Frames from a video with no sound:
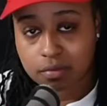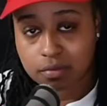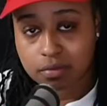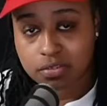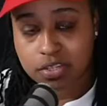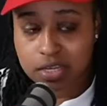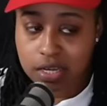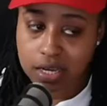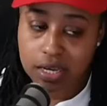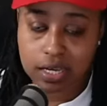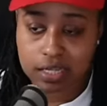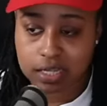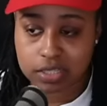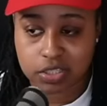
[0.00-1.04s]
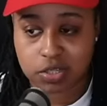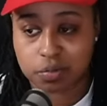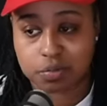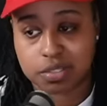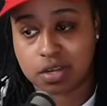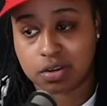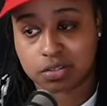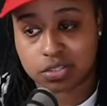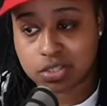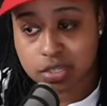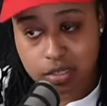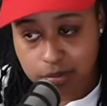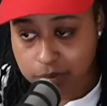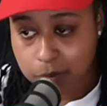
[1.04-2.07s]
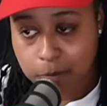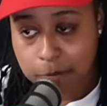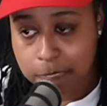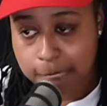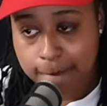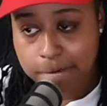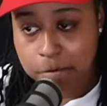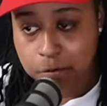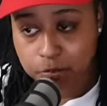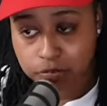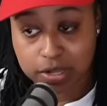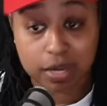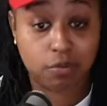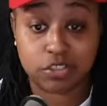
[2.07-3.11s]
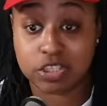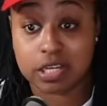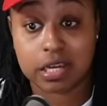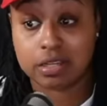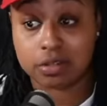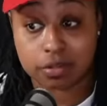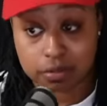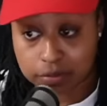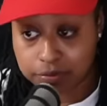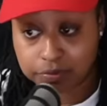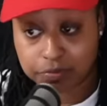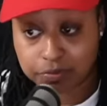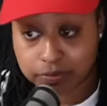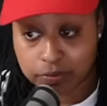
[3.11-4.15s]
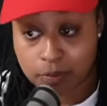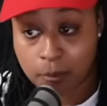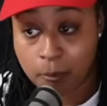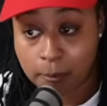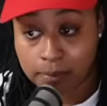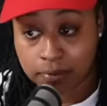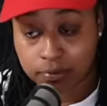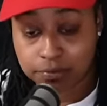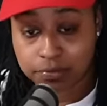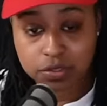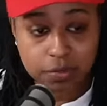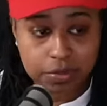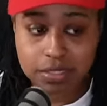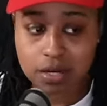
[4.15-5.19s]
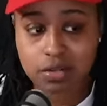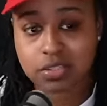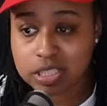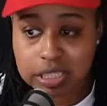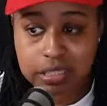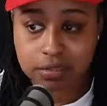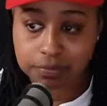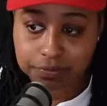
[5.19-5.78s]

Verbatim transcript: she can't act like she don't be talking shit. That's what you can't do. You be talking shit.